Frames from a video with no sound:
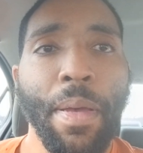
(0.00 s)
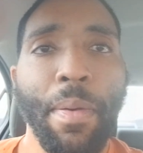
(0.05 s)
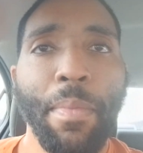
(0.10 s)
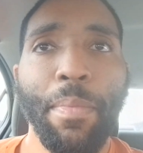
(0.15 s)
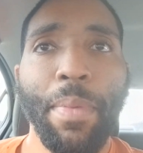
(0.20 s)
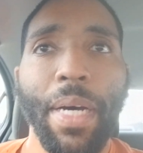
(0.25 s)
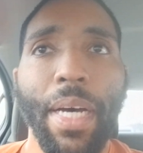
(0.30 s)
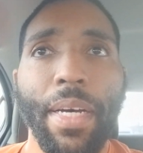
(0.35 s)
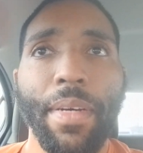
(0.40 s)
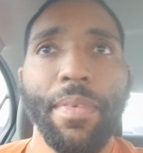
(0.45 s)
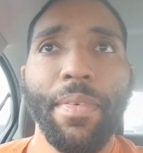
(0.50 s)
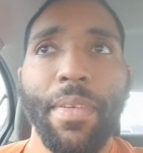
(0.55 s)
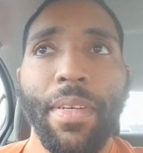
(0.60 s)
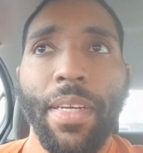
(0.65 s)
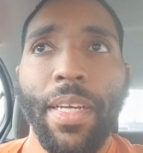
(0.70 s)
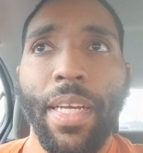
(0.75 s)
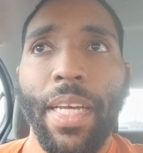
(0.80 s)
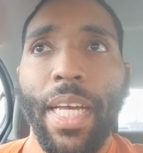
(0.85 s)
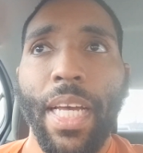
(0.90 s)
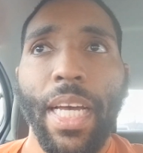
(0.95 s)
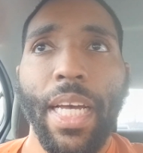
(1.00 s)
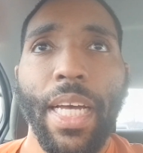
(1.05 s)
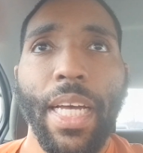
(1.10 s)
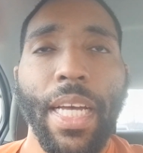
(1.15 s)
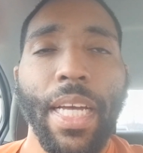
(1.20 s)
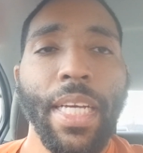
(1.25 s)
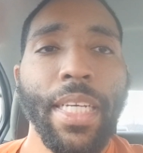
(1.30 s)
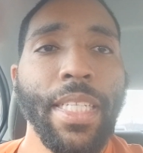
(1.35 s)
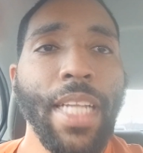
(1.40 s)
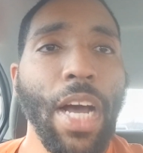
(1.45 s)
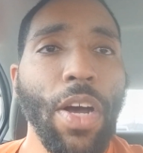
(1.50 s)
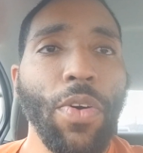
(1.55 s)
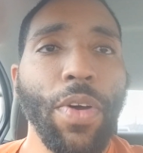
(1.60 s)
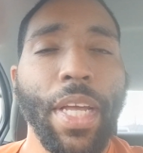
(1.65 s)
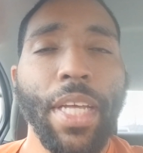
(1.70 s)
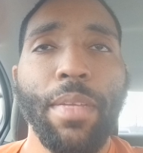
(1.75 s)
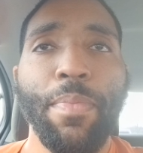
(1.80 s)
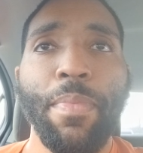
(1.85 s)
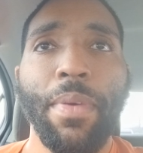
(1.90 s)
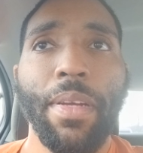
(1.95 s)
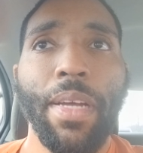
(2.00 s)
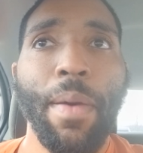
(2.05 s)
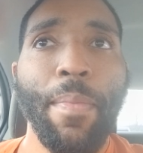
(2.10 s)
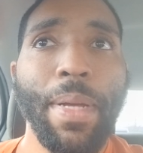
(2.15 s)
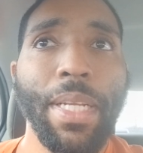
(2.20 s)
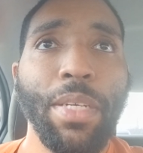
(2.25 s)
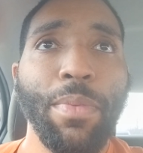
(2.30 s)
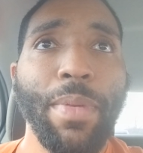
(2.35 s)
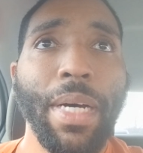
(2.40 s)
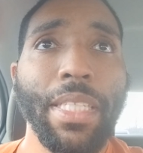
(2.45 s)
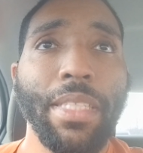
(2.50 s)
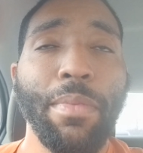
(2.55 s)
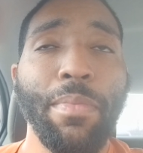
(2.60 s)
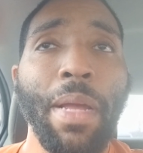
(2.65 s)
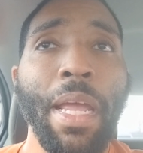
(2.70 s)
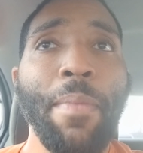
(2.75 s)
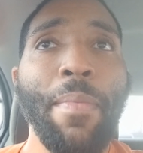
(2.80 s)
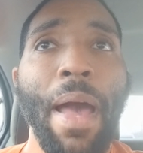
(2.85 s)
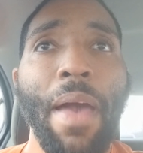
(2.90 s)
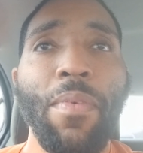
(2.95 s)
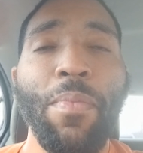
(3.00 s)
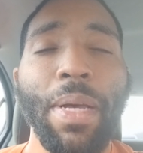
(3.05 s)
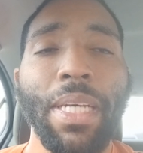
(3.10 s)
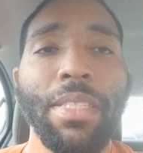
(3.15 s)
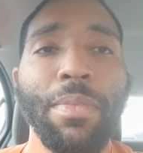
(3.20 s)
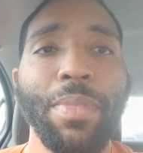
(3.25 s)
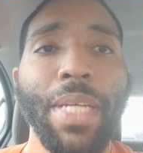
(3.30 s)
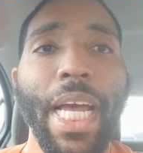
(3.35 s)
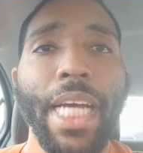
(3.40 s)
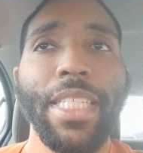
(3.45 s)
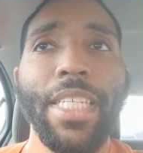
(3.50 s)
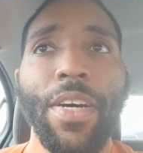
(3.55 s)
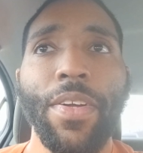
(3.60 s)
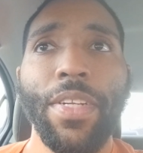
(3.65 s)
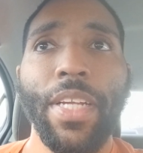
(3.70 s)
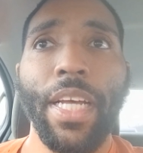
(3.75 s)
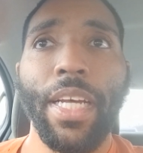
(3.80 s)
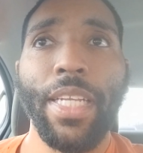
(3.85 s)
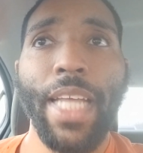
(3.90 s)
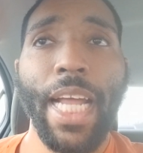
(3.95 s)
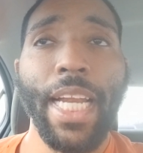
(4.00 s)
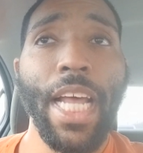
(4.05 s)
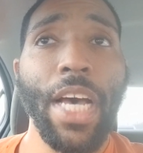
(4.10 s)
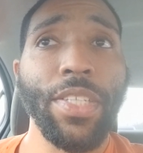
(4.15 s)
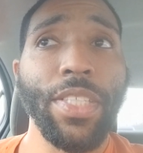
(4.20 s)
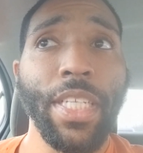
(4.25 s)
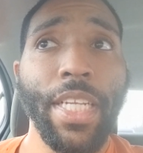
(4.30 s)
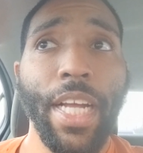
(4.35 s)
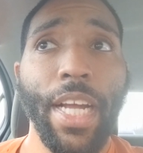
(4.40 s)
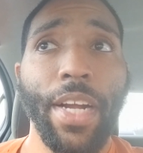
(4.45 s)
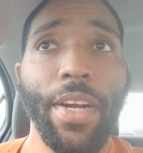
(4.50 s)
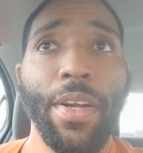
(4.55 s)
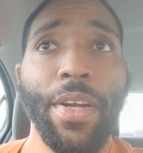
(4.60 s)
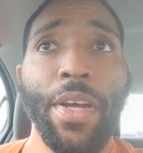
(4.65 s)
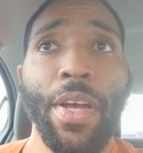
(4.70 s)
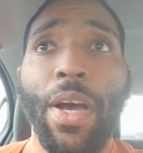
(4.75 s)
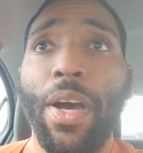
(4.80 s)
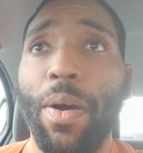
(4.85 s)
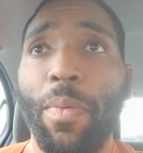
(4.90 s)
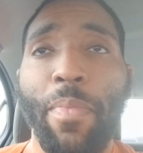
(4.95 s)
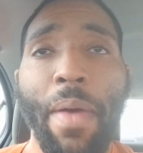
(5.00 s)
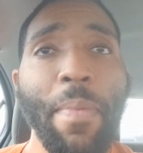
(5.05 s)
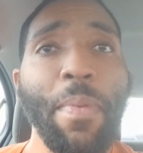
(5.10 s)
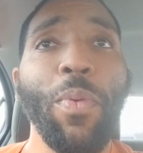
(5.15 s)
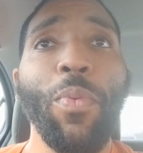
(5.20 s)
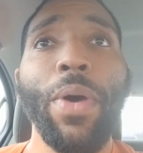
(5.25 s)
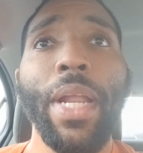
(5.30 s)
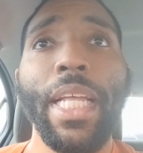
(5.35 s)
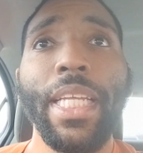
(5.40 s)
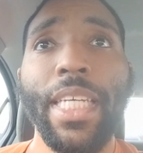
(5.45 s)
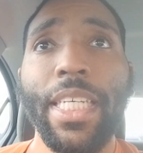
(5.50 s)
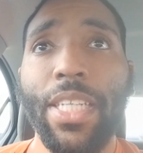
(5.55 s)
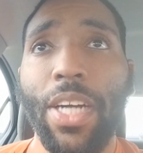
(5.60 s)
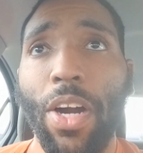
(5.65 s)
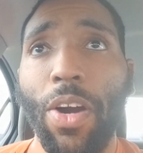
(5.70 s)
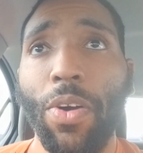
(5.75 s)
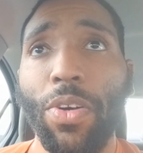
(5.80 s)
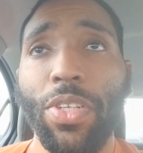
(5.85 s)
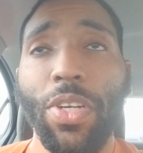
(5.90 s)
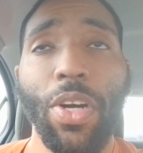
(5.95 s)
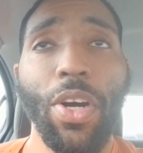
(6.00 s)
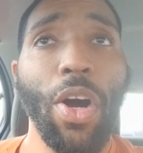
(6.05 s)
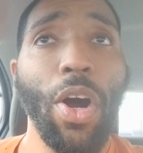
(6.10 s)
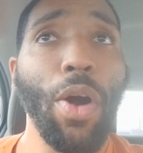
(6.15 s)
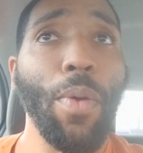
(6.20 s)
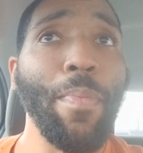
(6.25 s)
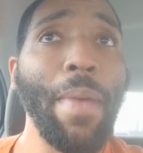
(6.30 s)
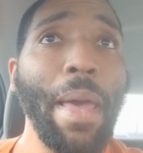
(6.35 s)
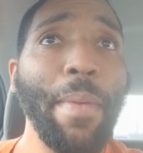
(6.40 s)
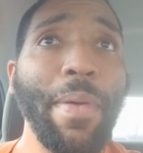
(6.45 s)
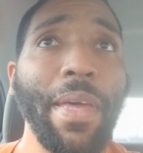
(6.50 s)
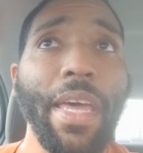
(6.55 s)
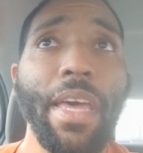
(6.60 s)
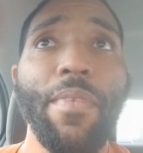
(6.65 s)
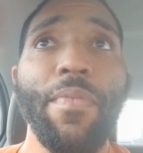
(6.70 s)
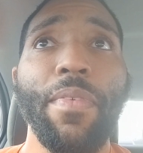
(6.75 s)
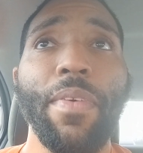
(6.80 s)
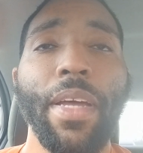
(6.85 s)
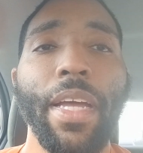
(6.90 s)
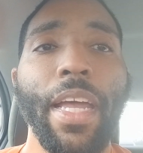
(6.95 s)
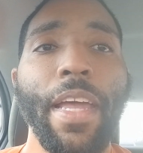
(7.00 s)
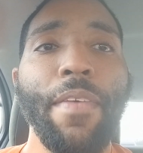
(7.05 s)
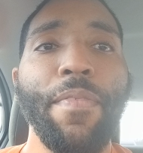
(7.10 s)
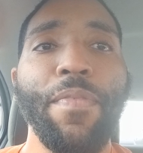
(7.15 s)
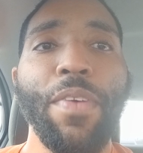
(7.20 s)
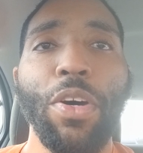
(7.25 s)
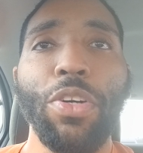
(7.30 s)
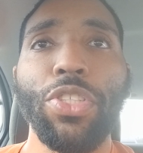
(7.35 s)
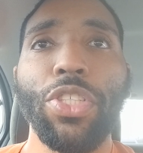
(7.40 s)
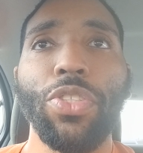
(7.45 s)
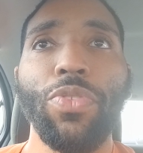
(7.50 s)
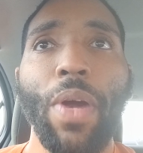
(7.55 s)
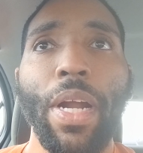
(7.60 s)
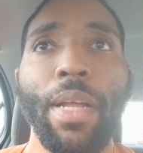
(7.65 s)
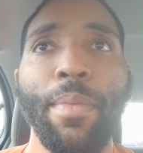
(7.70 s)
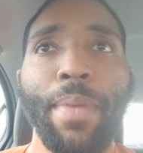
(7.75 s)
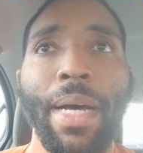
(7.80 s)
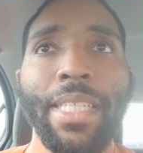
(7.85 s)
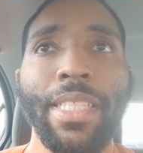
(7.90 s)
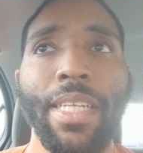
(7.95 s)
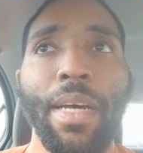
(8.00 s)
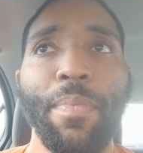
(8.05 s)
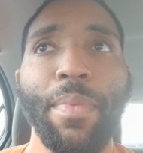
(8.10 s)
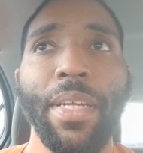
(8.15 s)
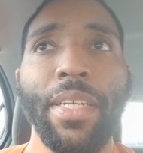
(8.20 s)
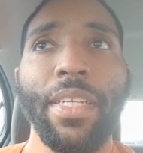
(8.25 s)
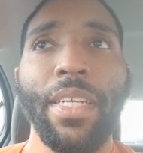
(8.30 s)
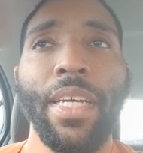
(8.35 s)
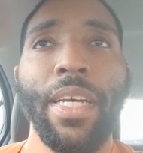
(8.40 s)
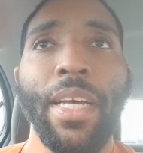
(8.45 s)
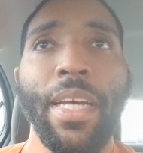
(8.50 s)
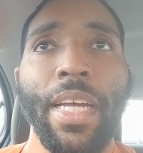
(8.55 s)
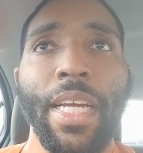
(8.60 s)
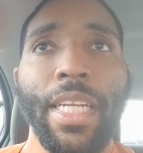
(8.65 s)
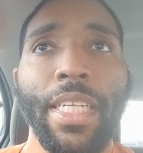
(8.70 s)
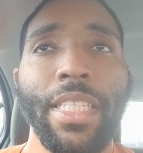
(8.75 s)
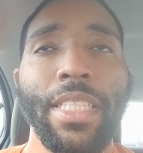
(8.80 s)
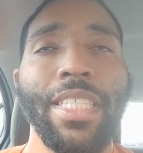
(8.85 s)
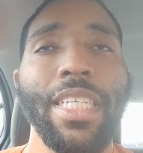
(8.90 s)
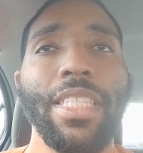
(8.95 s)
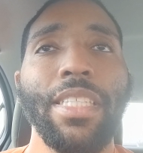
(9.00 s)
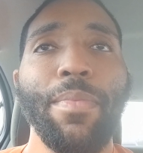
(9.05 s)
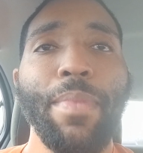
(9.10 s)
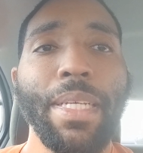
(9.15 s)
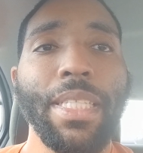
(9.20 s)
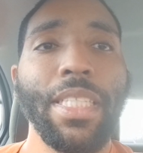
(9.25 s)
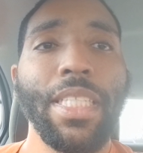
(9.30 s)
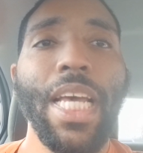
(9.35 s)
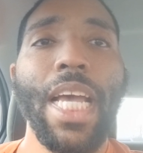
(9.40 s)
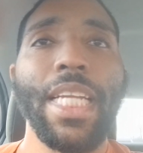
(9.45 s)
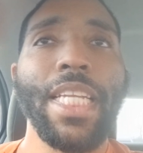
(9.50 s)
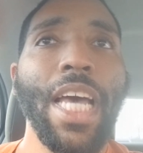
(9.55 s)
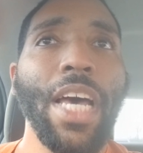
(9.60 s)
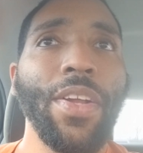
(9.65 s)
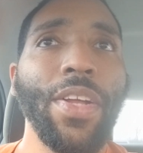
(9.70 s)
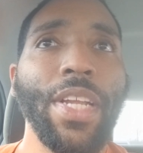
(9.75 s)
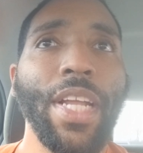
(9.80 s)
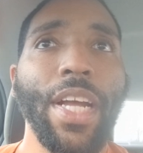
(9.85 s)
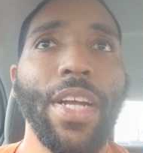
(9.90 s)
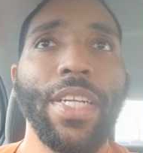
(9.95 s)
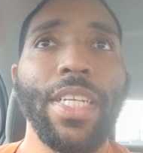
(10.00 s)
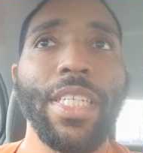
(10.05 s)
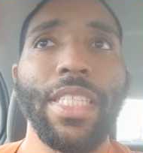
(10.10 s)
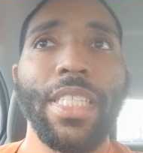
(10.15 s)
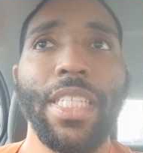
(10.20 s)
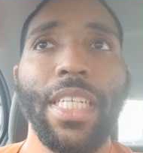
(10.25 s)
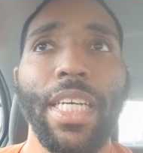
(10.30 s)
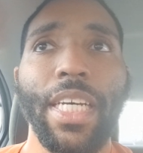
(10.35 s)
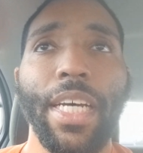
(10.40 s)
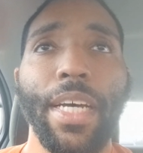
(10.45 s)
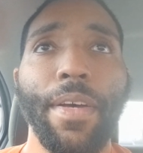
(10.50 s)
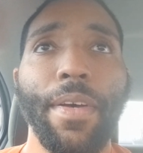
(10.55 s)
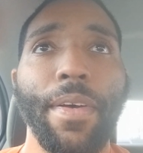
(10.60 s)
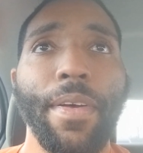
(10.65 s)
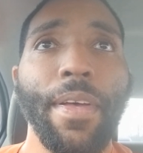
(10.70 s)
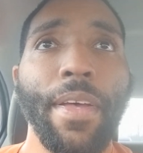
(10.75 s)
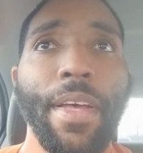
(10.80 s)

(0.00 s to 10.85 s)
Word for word: but not gonna to, commit too much. I mean, he might even make some takes takedowns in there. Maybe when he gets hurt, or maybe if he feels threatened by something, just to mix a takedown in there, just to